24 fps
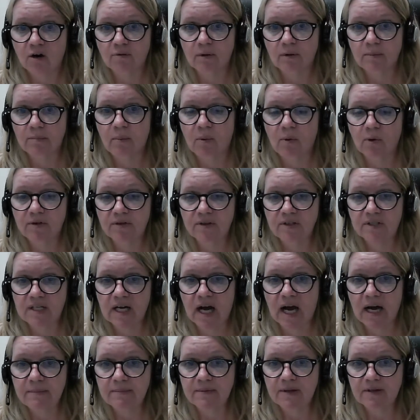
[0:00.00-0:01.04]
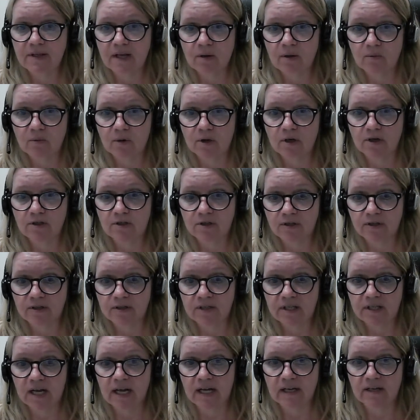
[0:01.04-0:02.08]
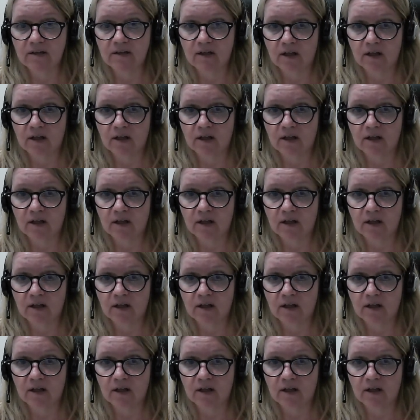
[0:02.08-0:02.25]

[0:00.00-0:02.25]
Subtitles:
or report the time that they work during the day.